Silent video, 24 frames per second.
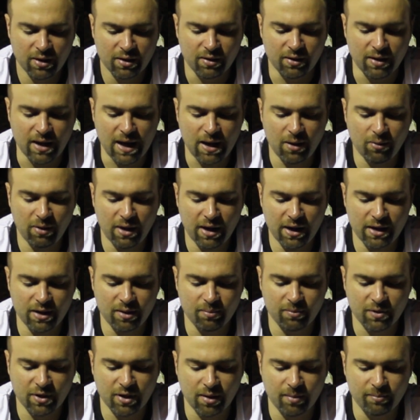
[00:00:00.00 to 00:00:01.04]
Now I
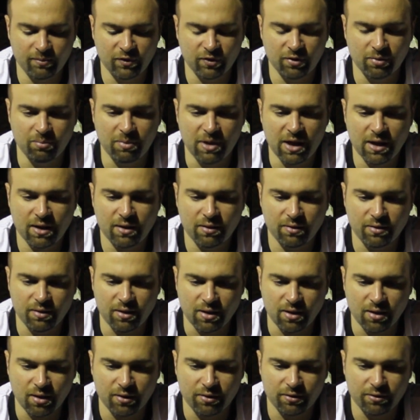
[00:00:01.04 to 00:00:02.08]
am come to make
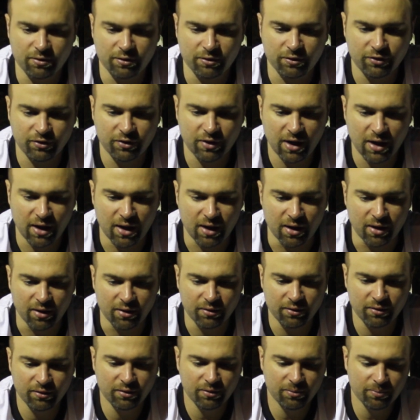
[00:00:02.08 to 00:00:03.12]
thee
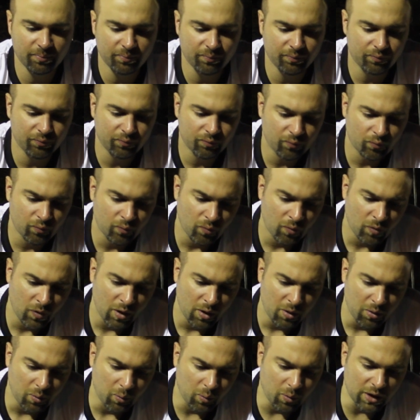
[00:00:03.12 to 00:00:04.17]
understand
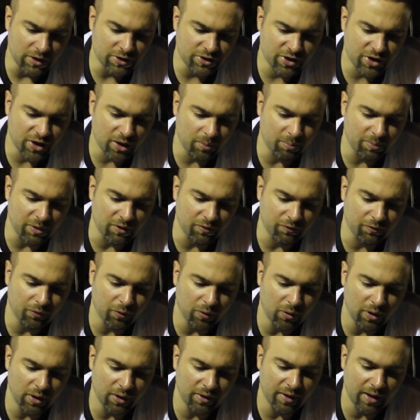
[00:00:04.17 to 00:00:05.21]
what shall
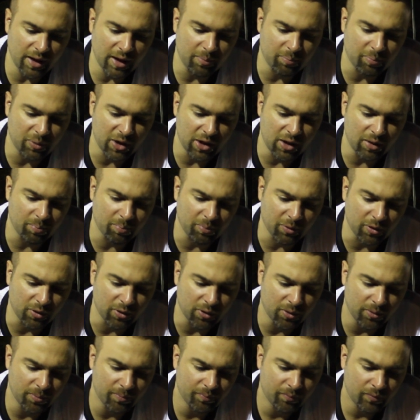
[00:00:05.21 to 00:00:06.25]
befall thy
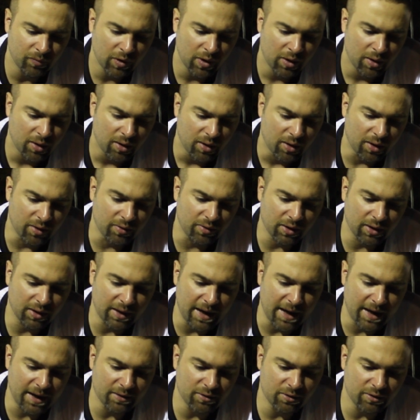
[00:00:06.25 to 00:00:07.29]
people in the
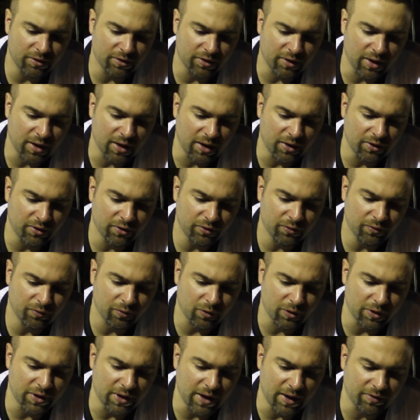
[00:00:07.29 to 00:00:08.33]
latter days,
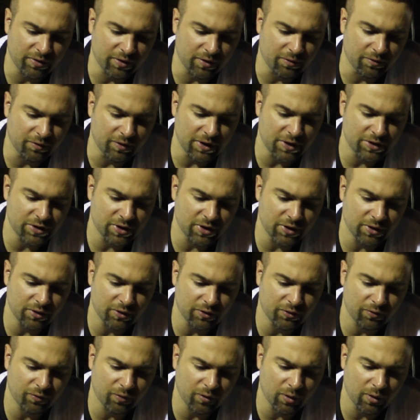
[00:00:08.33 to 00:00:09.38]
for yet the vision
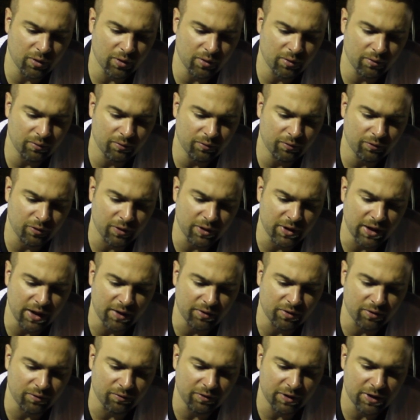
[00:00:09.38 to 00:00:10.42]
is
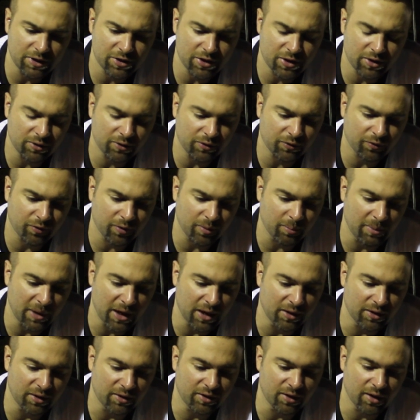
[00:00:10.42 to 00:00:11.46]
for
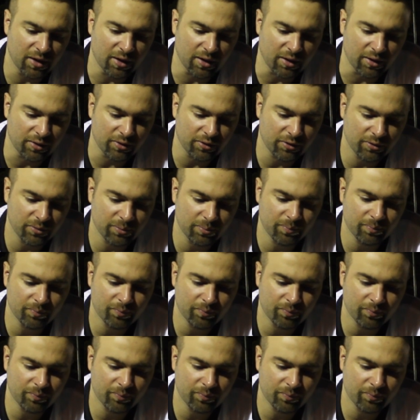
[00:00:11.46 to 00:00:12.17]
many days.